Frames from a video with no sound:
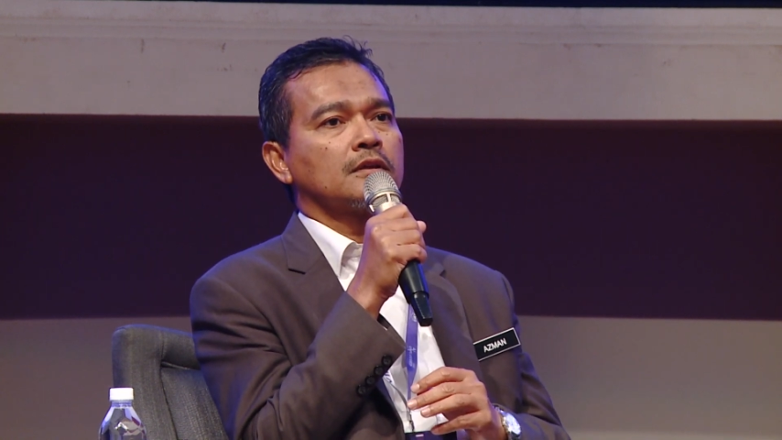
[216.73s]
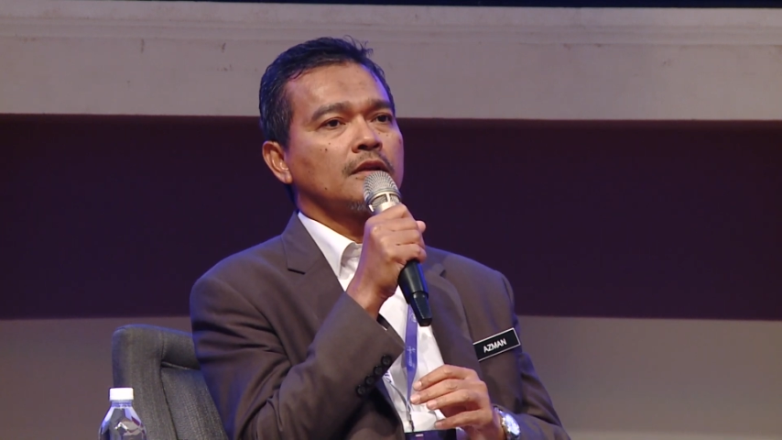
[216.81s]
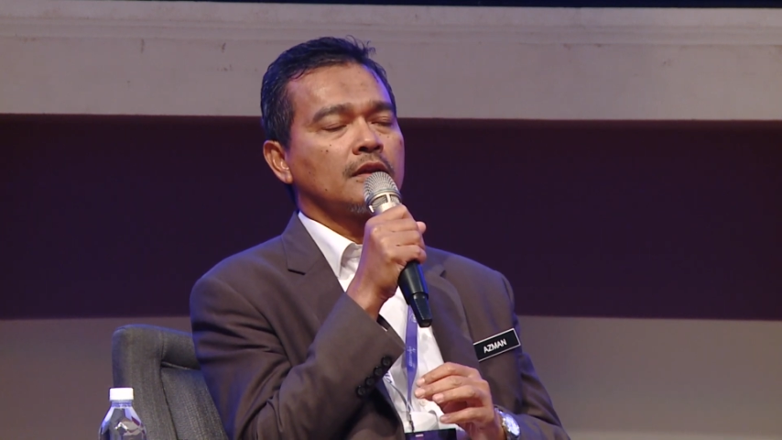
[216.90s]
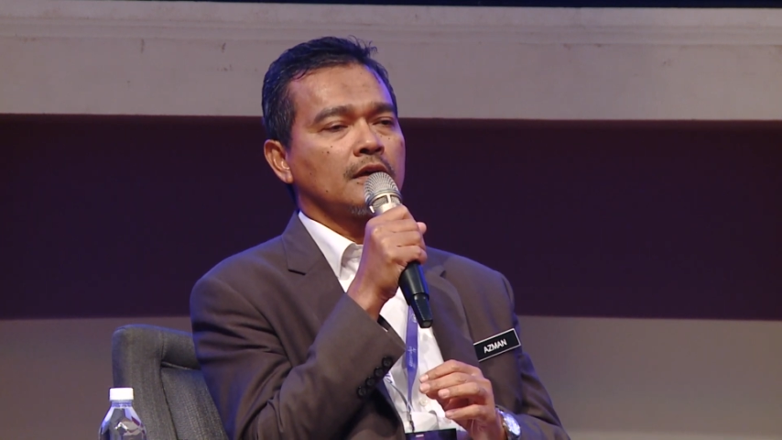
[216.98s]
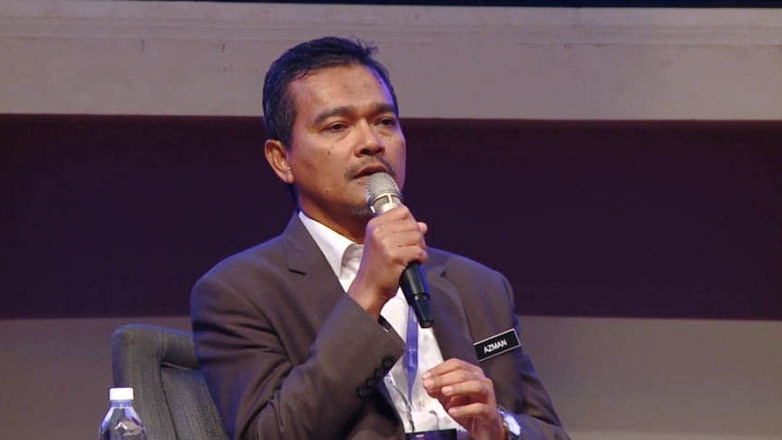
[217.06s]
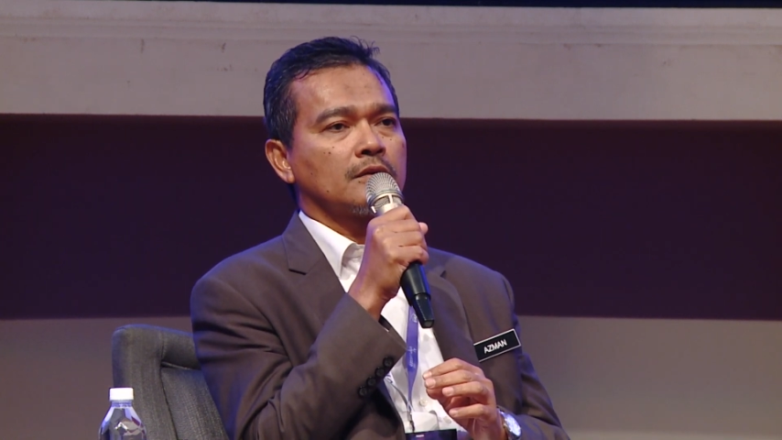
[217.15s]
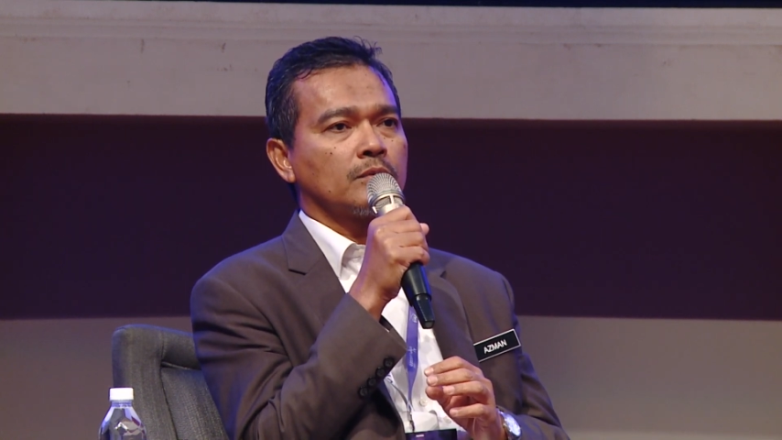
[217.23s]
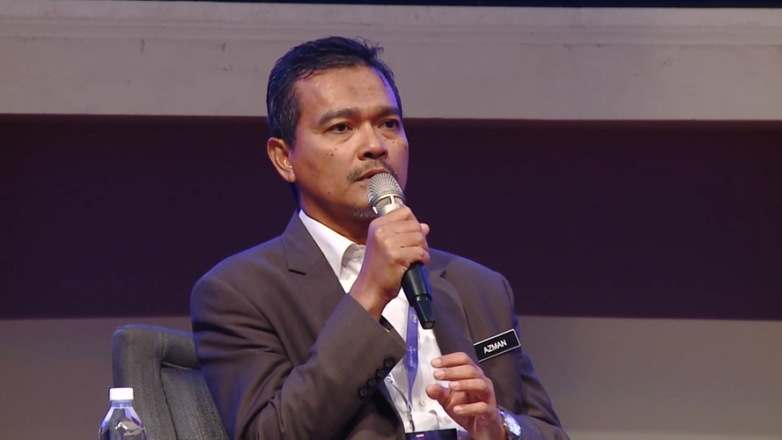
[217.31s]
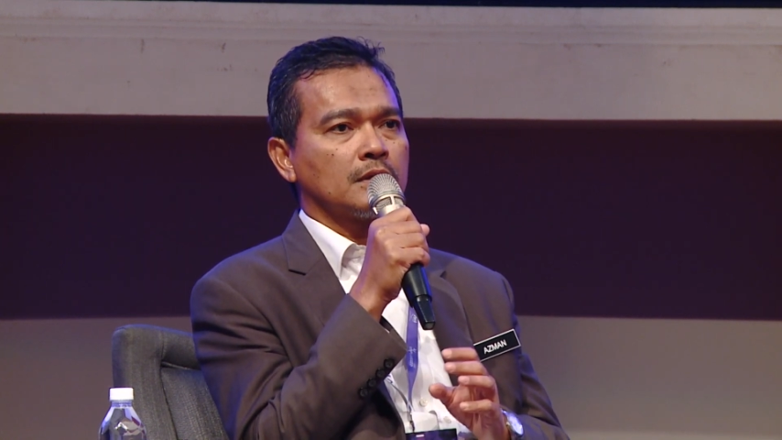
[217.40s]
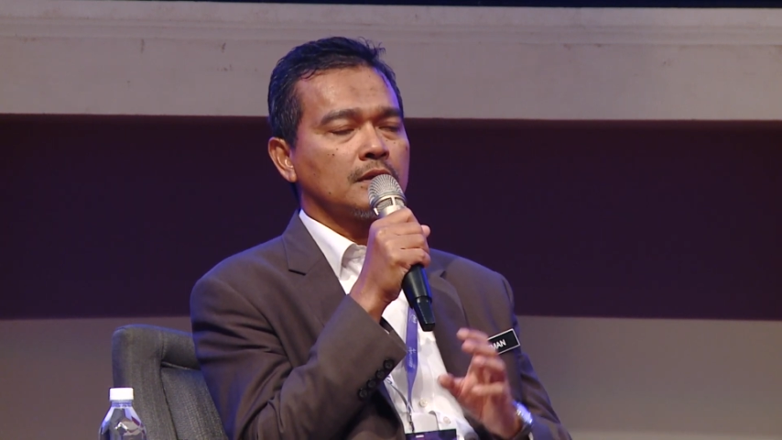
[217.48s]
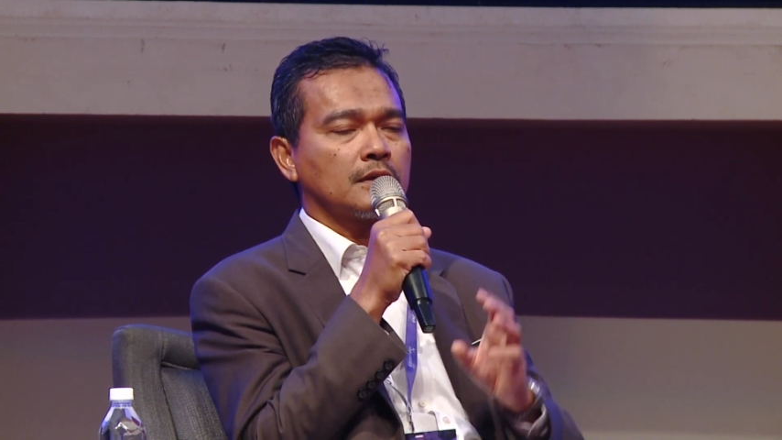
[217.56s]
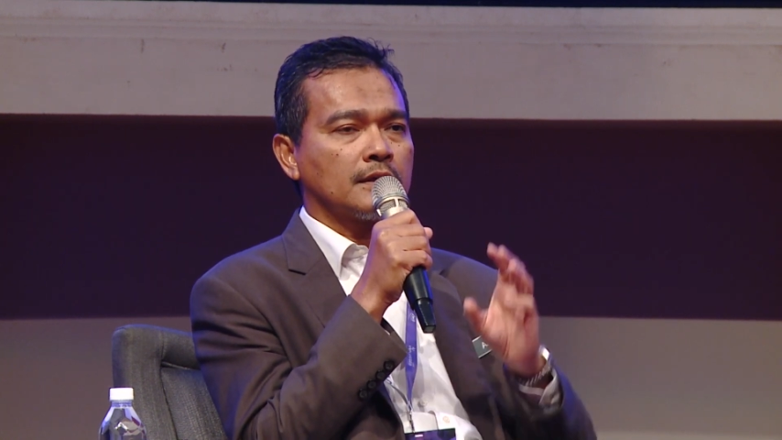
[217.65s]
that
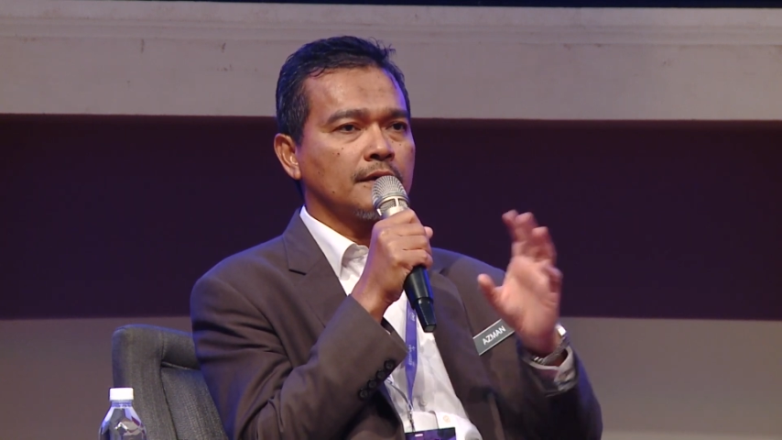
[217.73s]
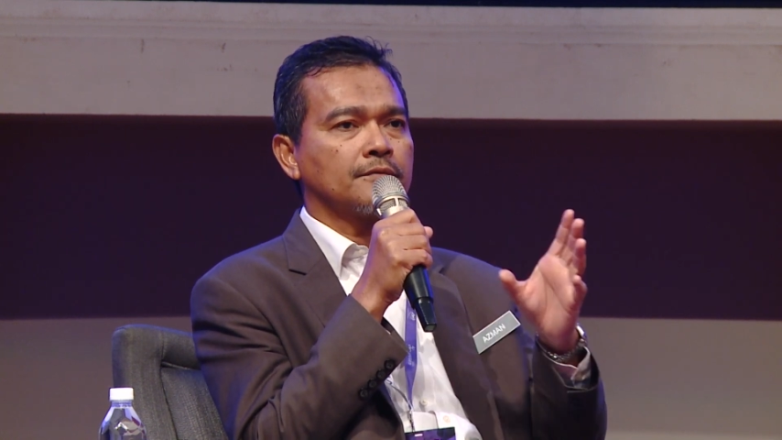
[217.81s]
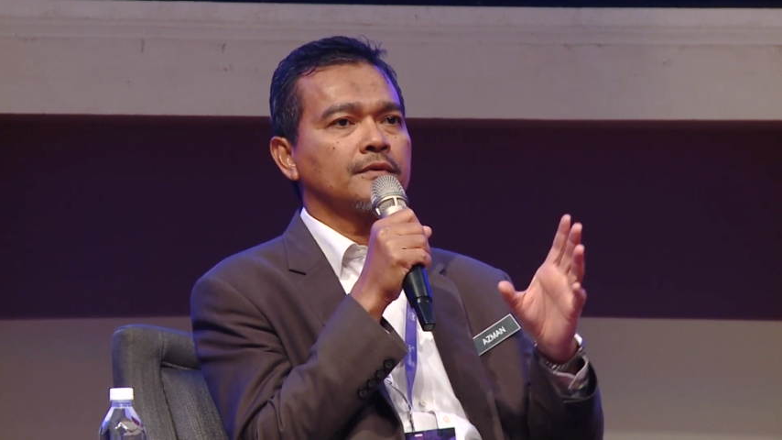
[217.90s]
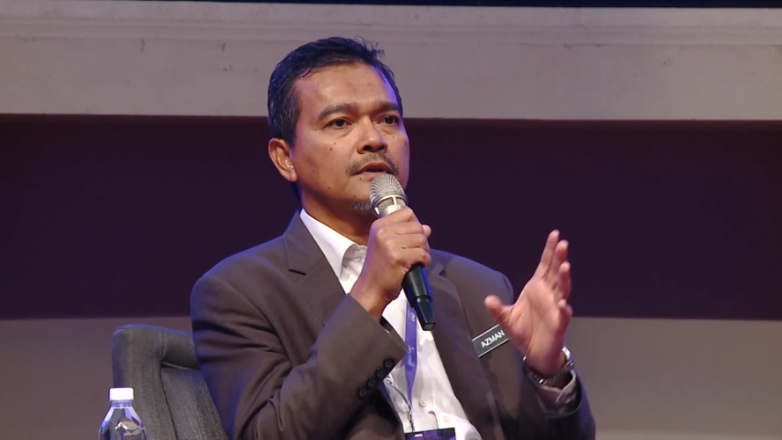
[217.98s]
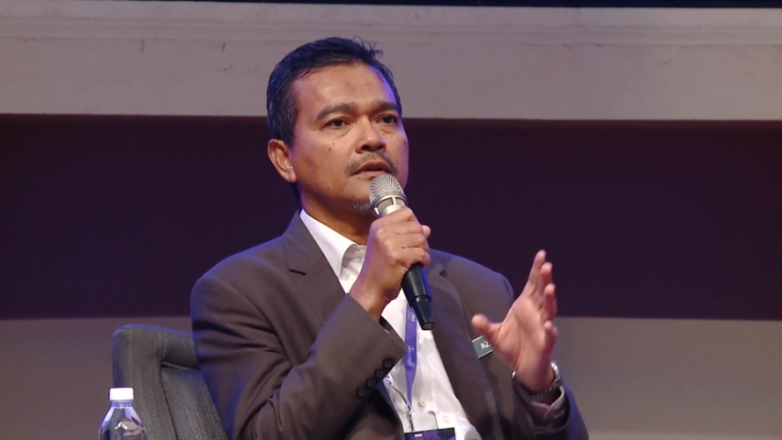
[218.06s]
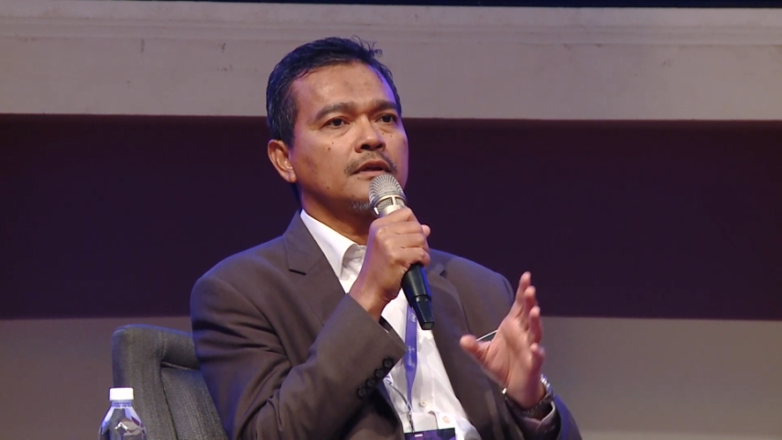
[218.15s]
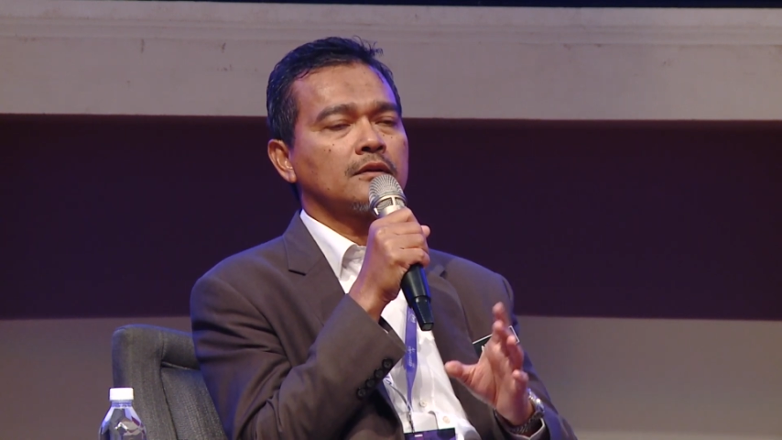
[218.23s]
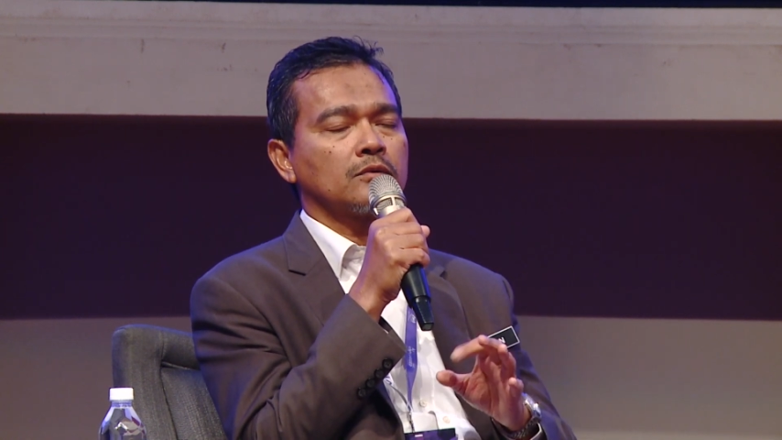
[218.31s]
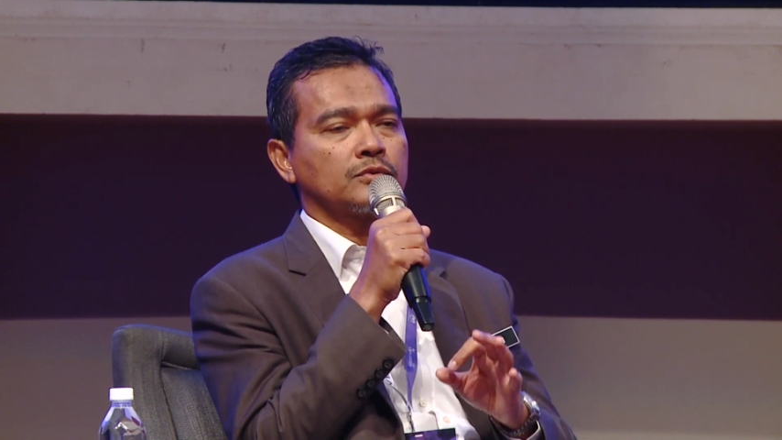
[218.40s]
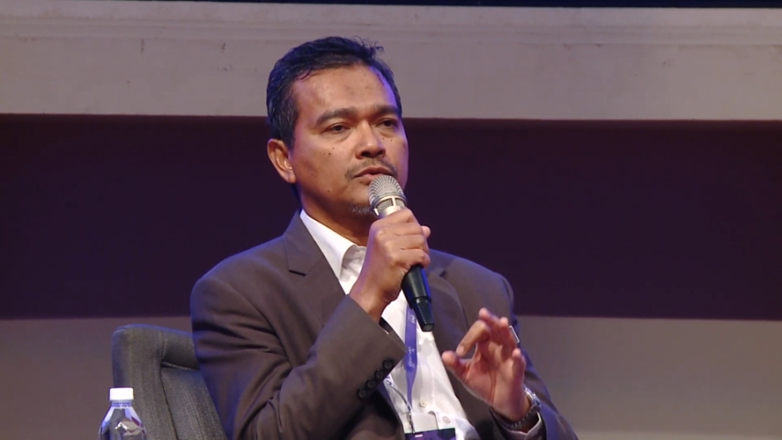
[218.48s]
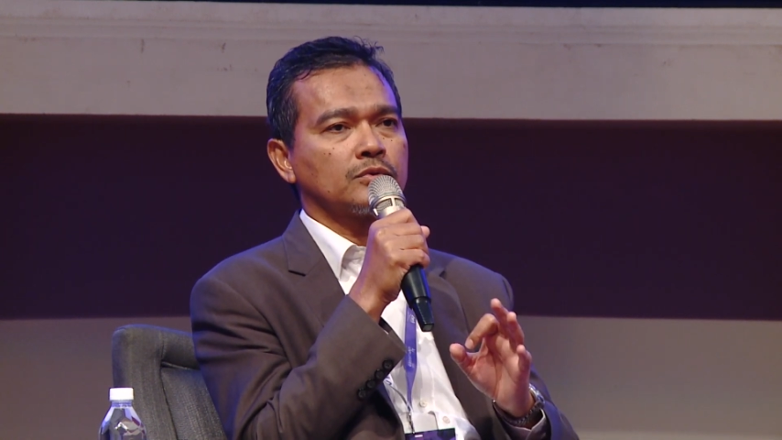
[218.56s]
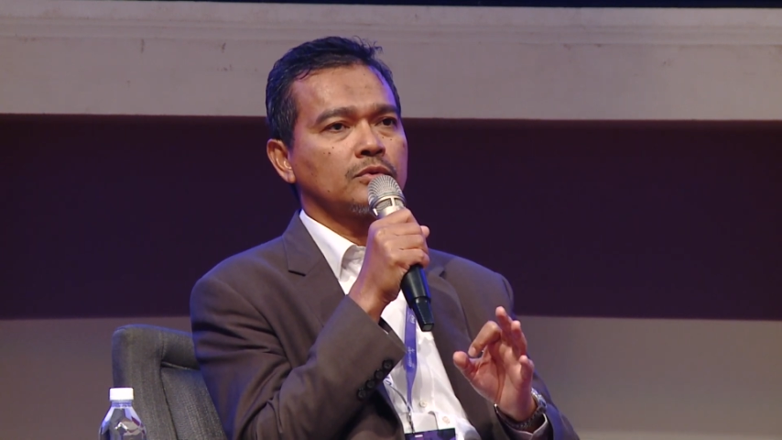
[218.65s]
will govern and
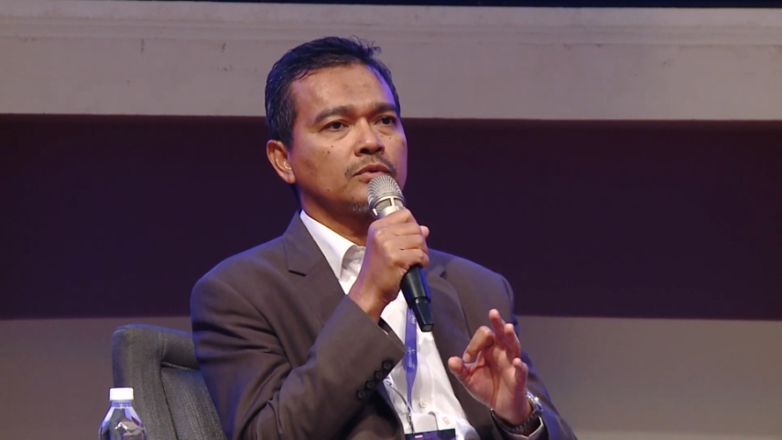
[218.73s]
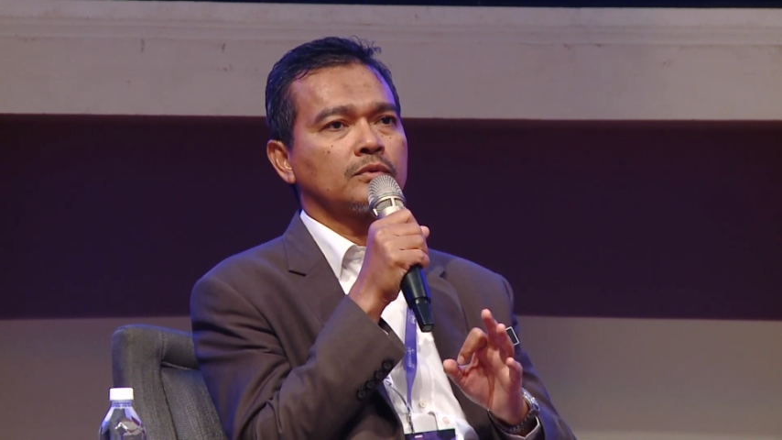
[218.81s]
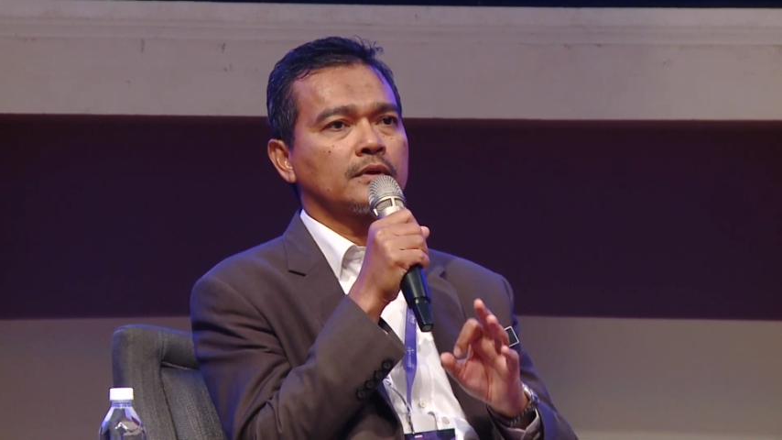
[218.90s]
also